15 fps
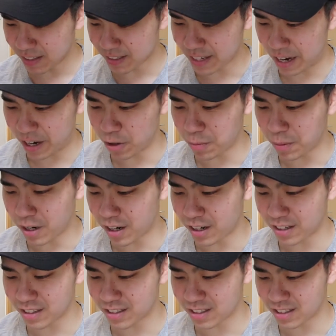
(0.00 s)
tail
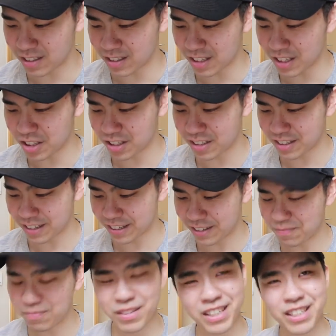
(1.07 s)
part, it's interesting
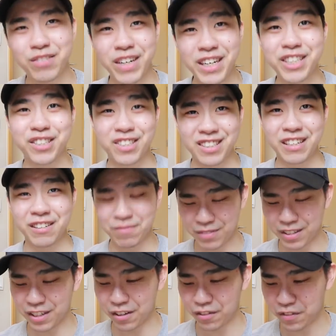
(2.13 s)
it's a very interesting,
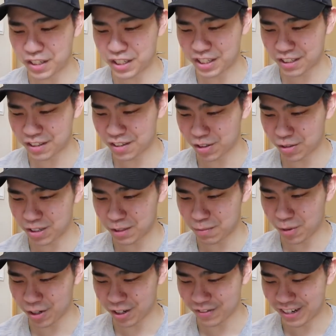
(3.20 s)
you know, feature to this
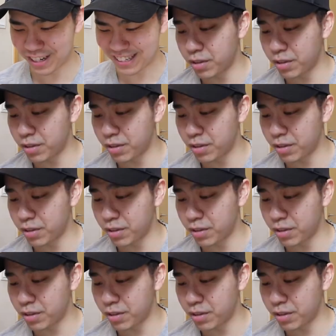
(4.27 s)
Pokemon.